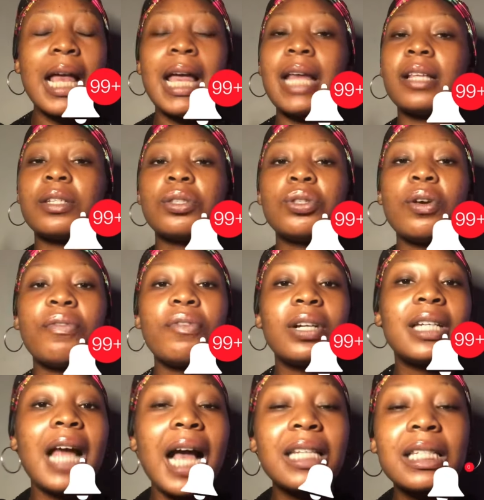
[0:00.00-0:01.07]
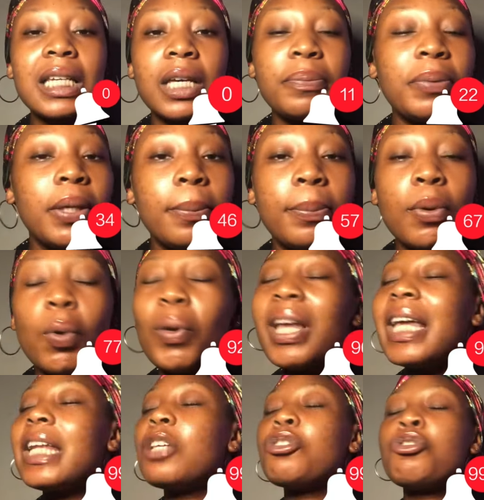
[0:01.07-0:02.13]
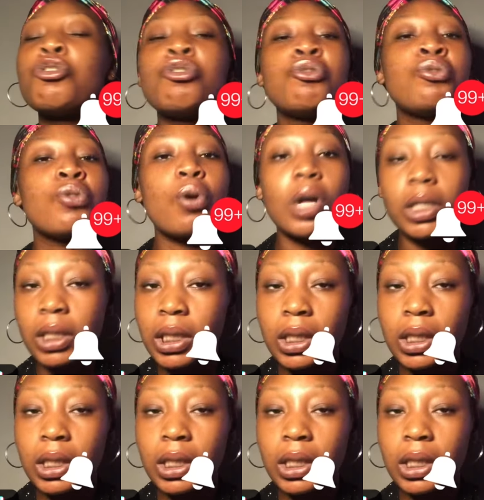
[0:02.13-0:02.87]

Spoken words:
It is not for dark skin people. It is not,